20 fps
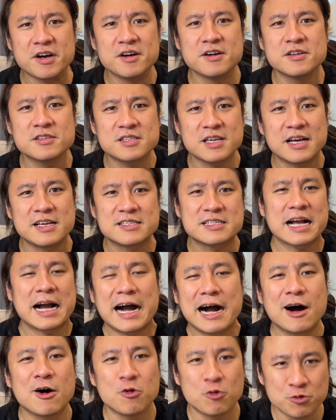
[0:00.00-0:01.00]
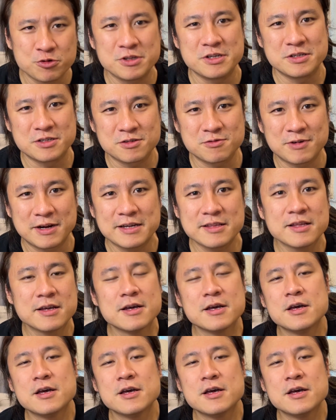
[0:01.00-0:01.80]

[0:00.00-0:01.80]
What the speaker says: us as car owners, right?